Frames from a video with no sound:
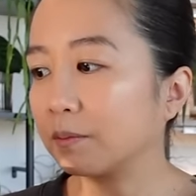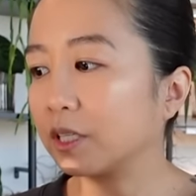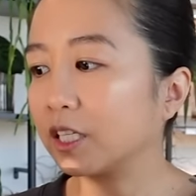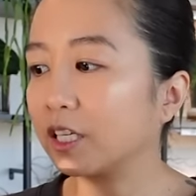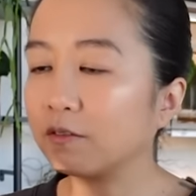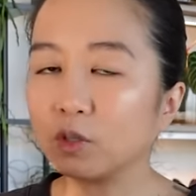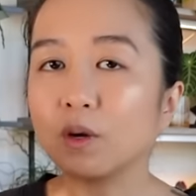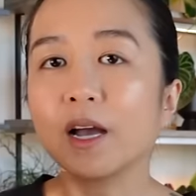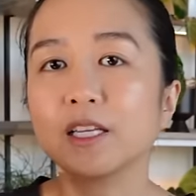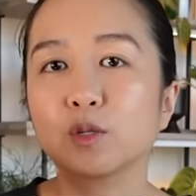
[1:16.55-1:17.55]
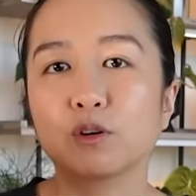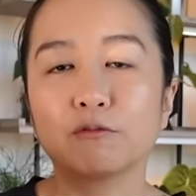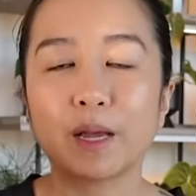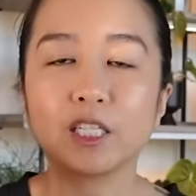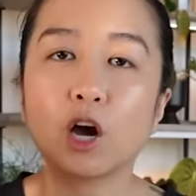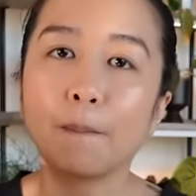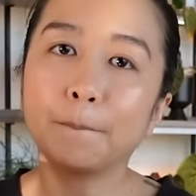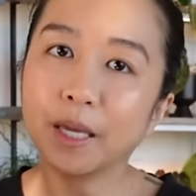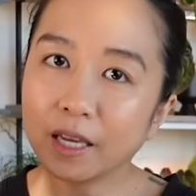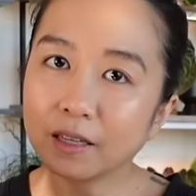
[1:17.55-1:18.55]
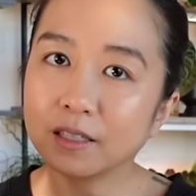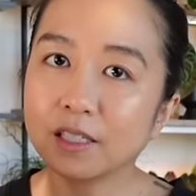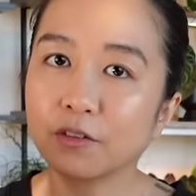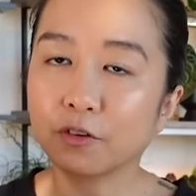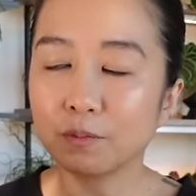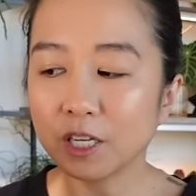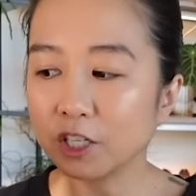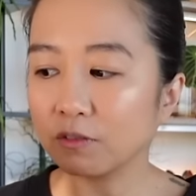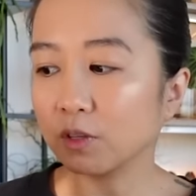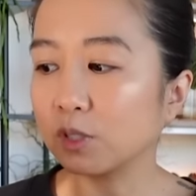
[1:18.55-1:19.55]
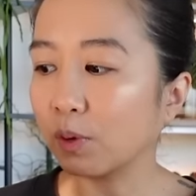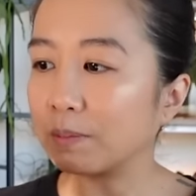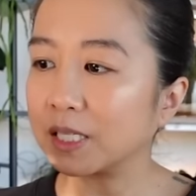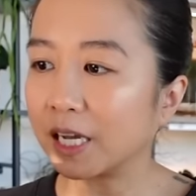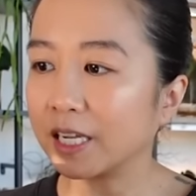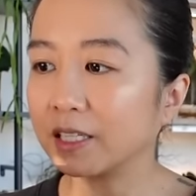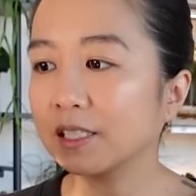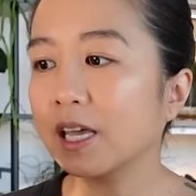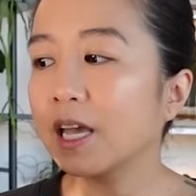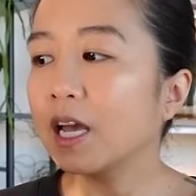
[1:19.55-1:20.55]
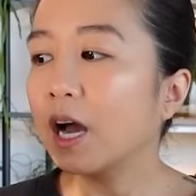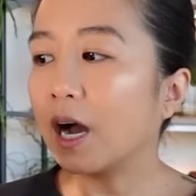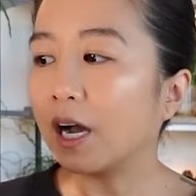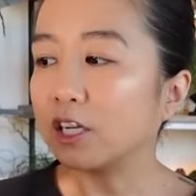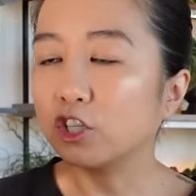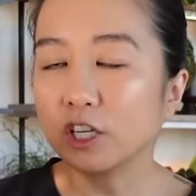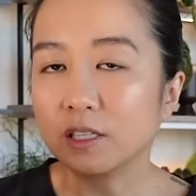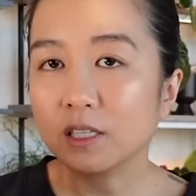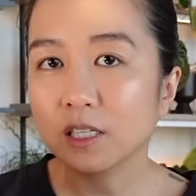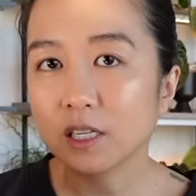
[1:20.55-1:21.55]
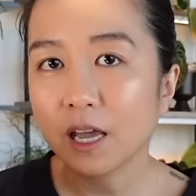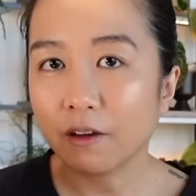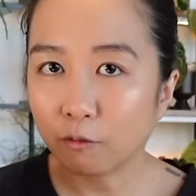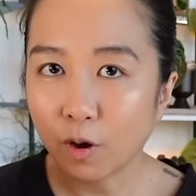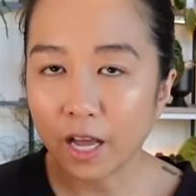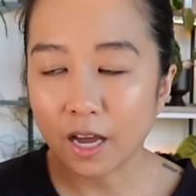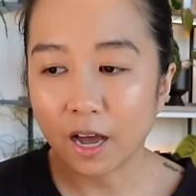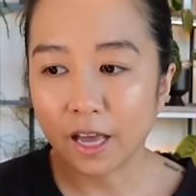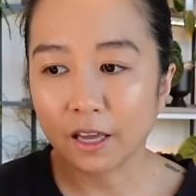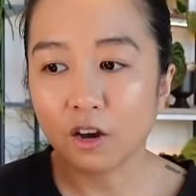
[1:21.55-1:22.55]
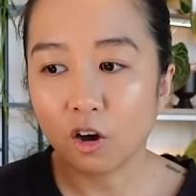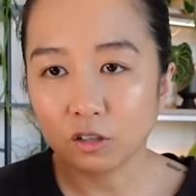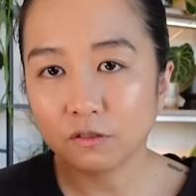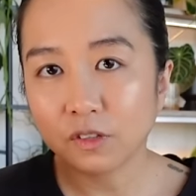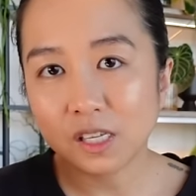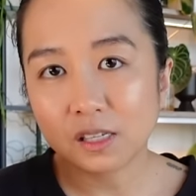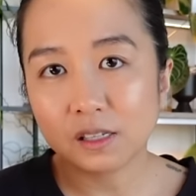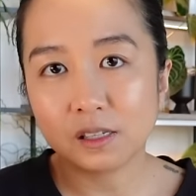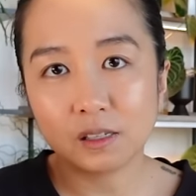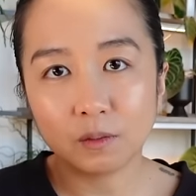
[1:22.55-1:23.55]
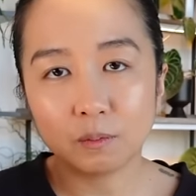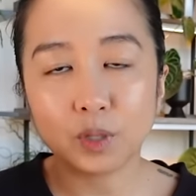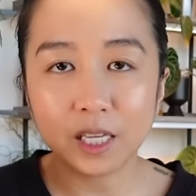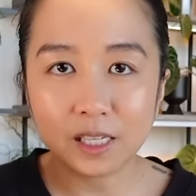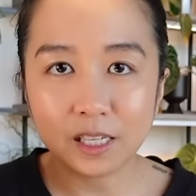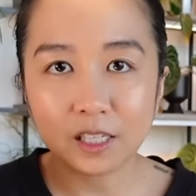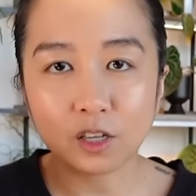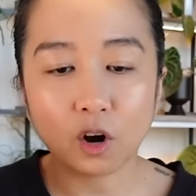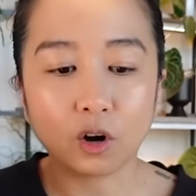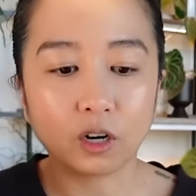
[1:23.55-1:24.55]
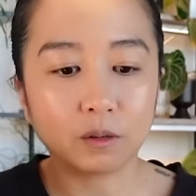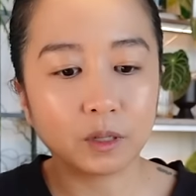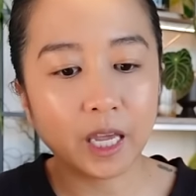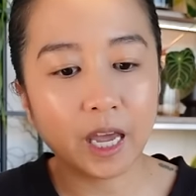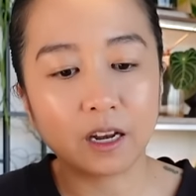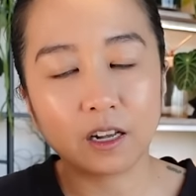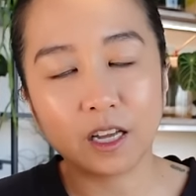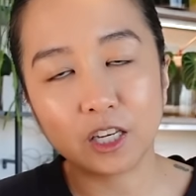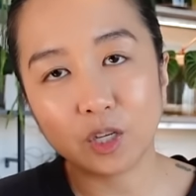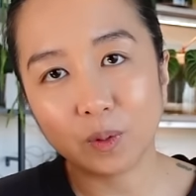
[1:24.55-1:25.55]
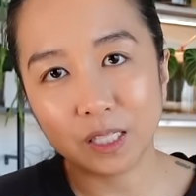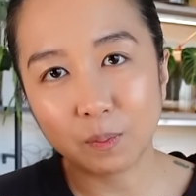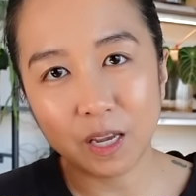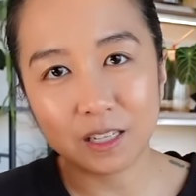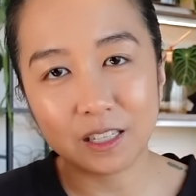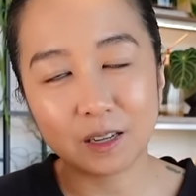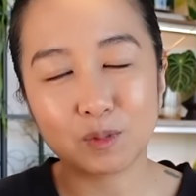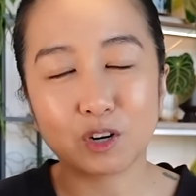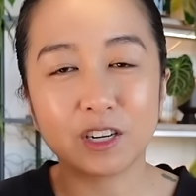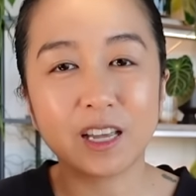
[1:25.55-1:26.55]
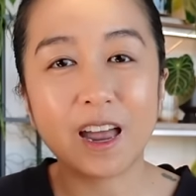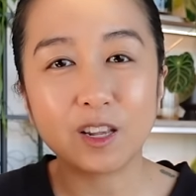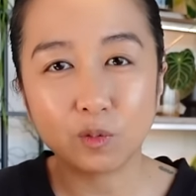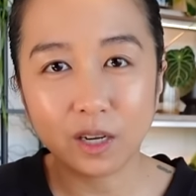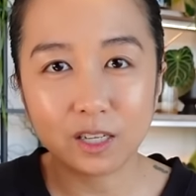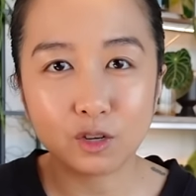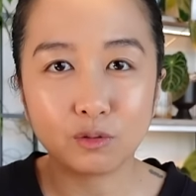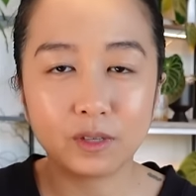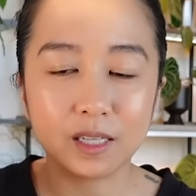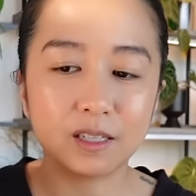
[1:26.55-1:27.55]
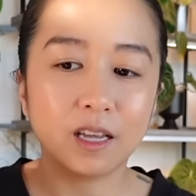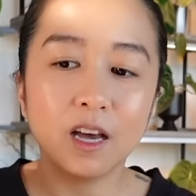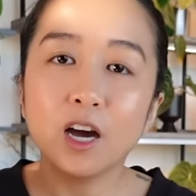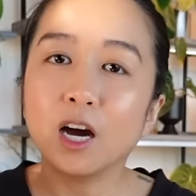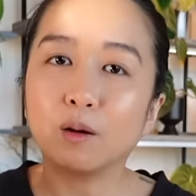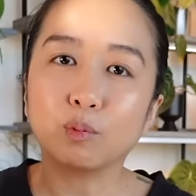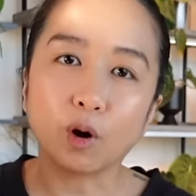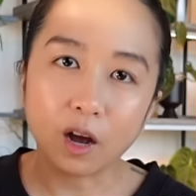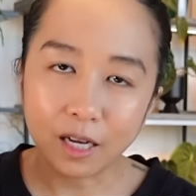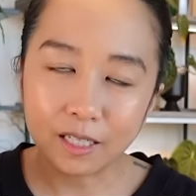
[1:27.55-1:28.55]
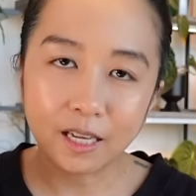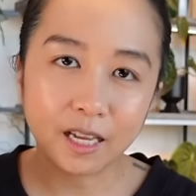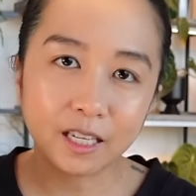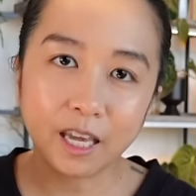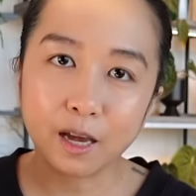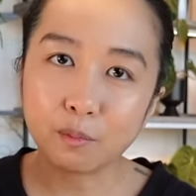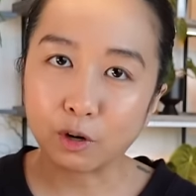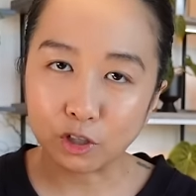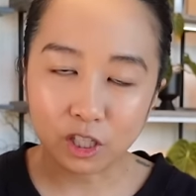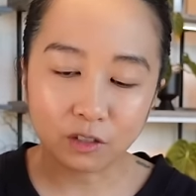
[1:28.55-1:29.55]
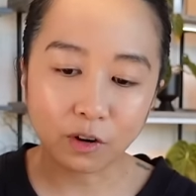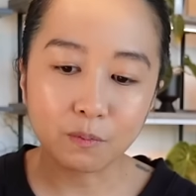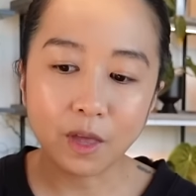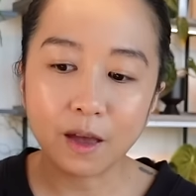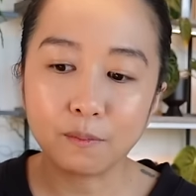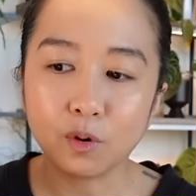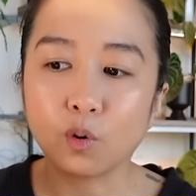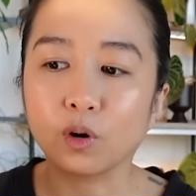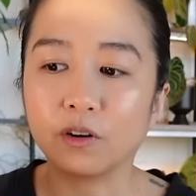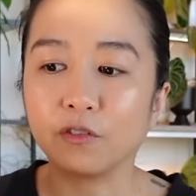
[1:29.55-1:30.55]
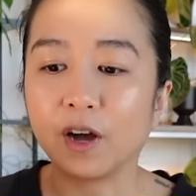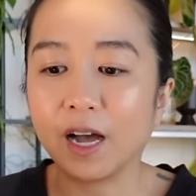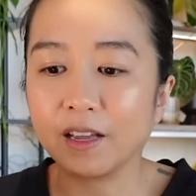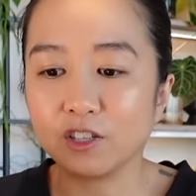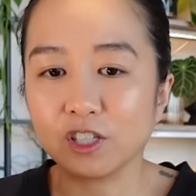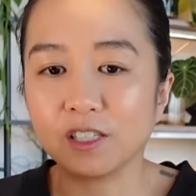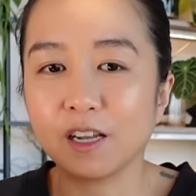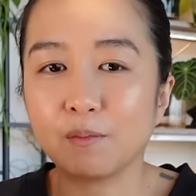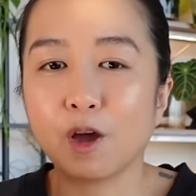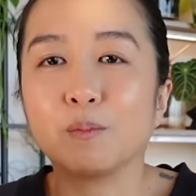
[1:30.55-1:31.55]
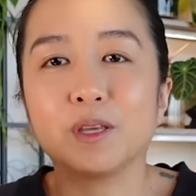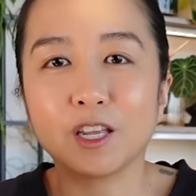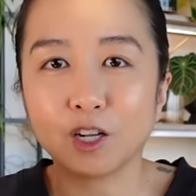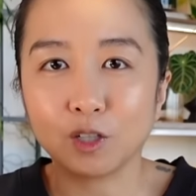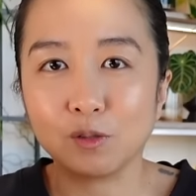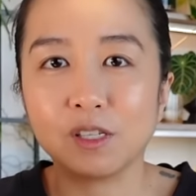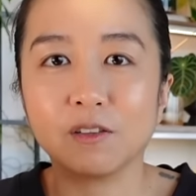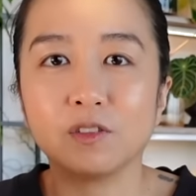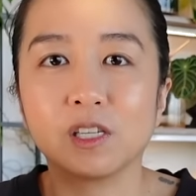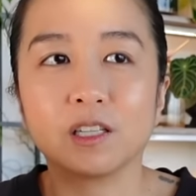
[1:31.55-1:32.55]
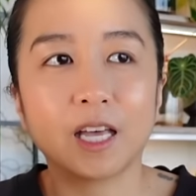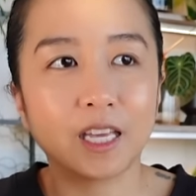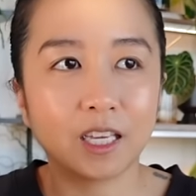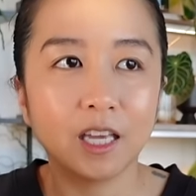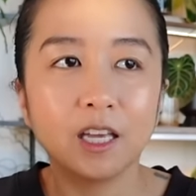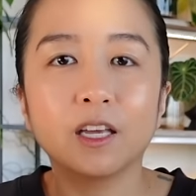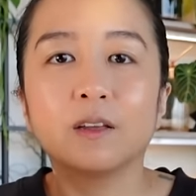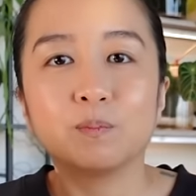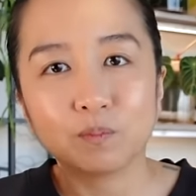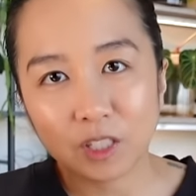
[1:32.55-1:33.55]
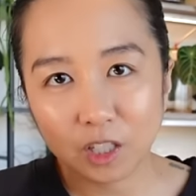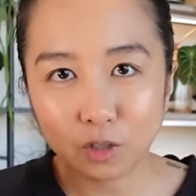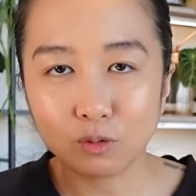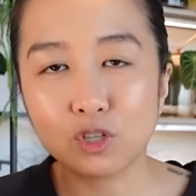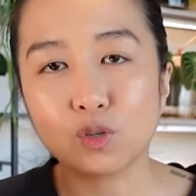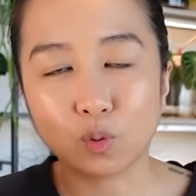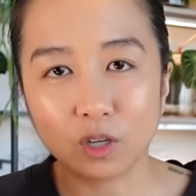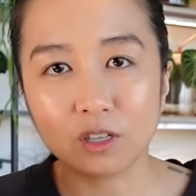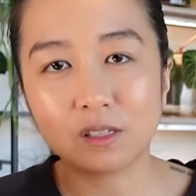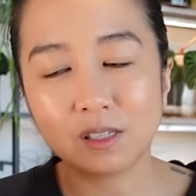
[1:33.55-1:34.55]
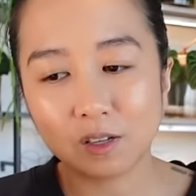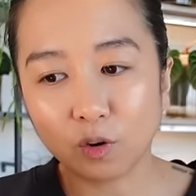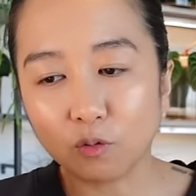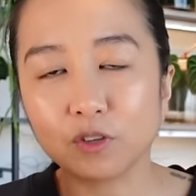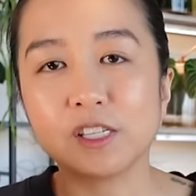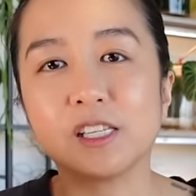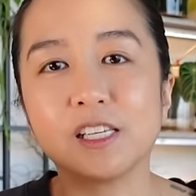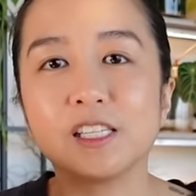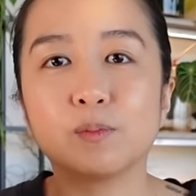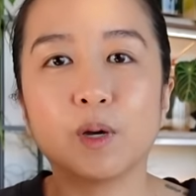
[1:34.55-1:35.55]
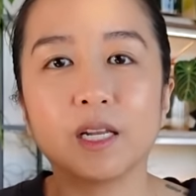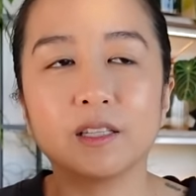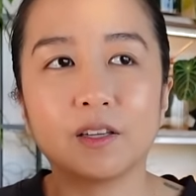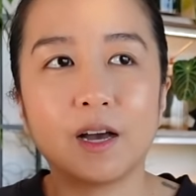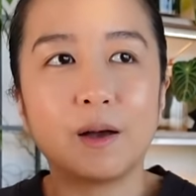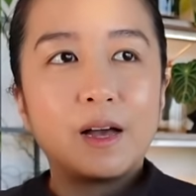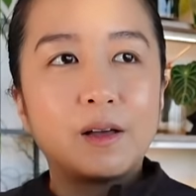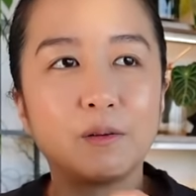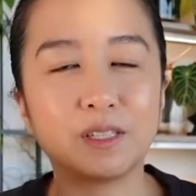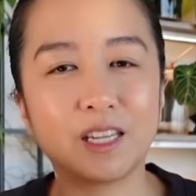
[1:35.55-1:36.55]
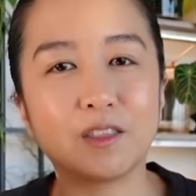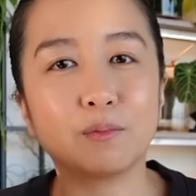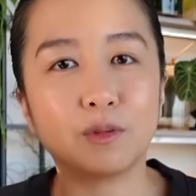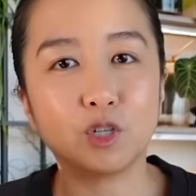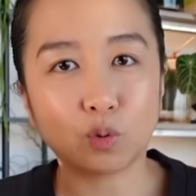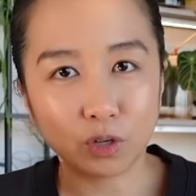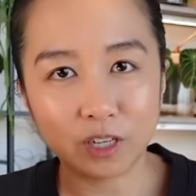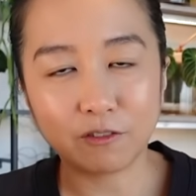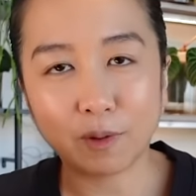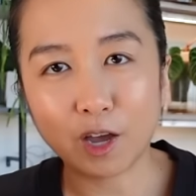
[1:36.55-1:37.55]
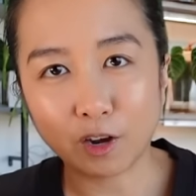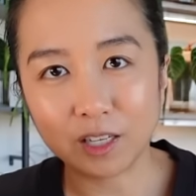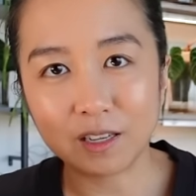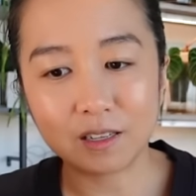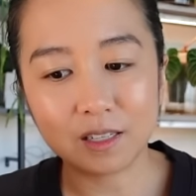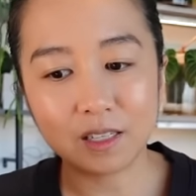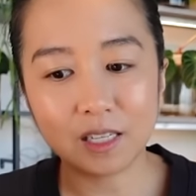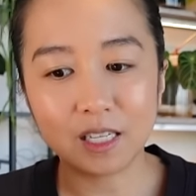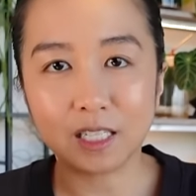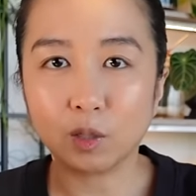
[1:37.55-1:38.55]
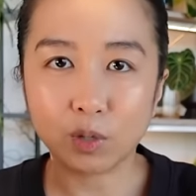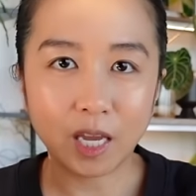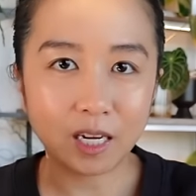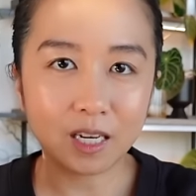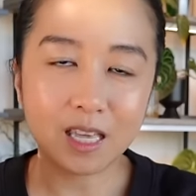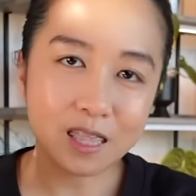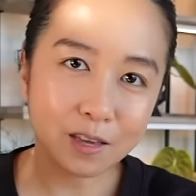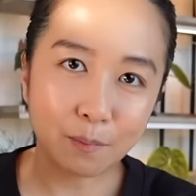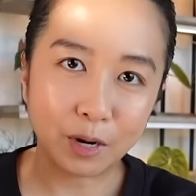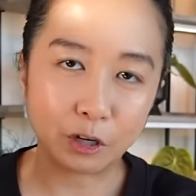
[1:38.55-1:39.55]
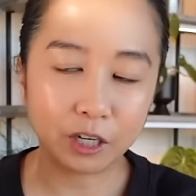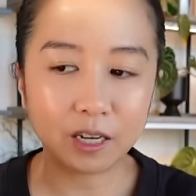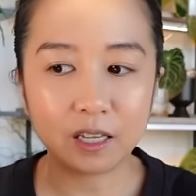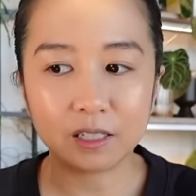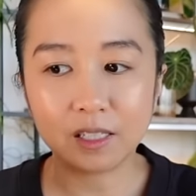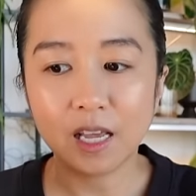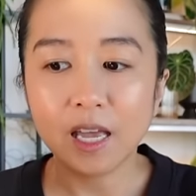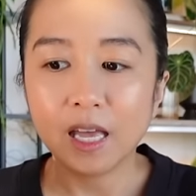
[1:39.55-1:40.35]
I'm going to give you guys sort of my top picks from each of those websites. Uh, just FYI, all of these places are Canada and US based. I'm sorry to anyone who is abroad and can't purchase from them, or if I just am not being inclusive to like, you know, stores overseas, but uh, I would say the majority of my audience is located in the Americas.